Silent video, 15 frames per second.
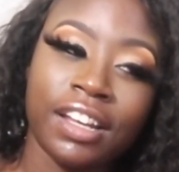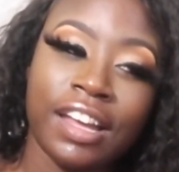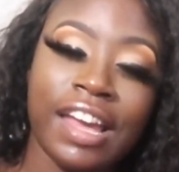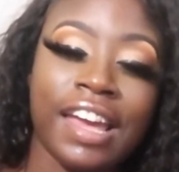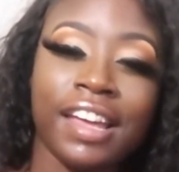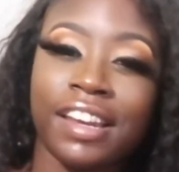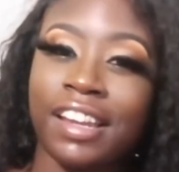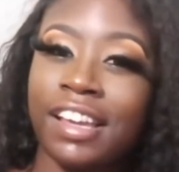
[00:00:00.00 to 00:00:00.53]

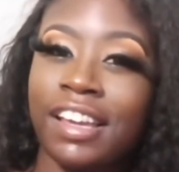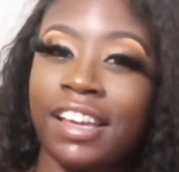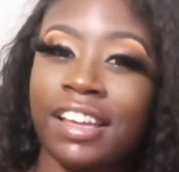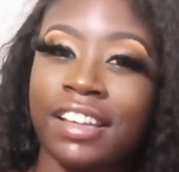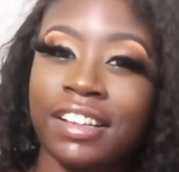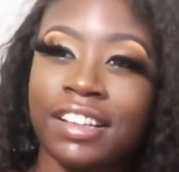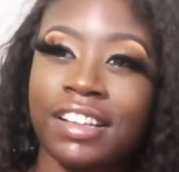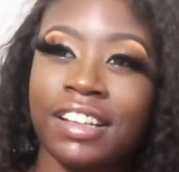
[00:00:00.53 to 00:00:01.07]
And
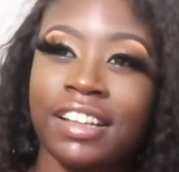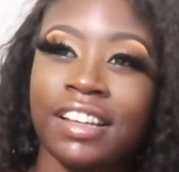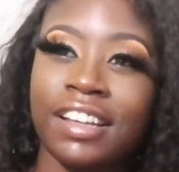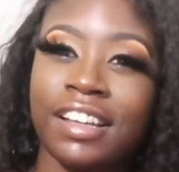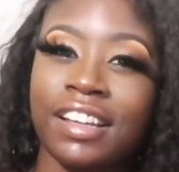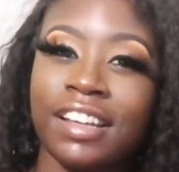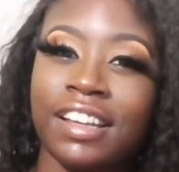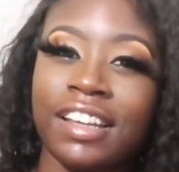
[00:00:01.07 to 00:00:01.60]
then
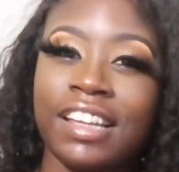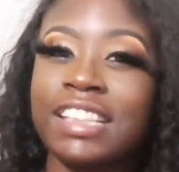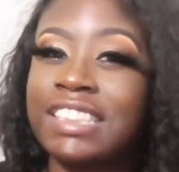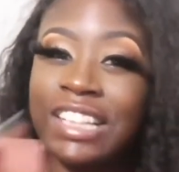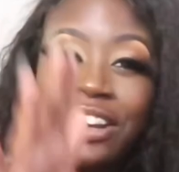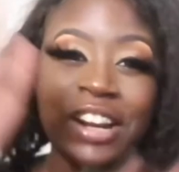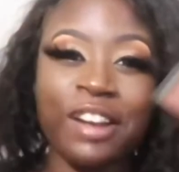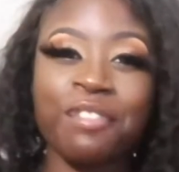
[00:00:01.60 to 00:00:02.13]
he
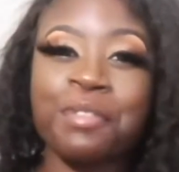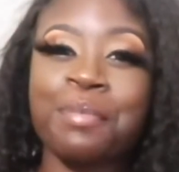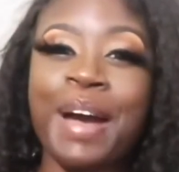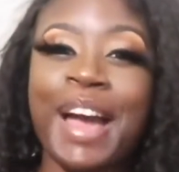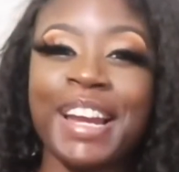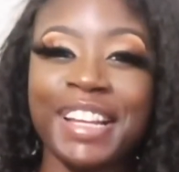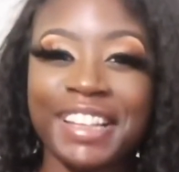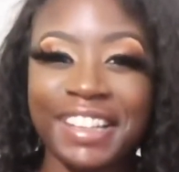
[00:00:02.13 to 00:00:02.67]
told
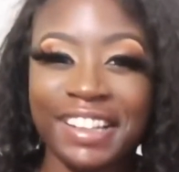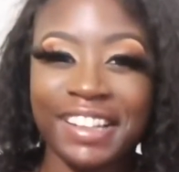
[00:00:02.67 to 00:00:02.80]
everybody.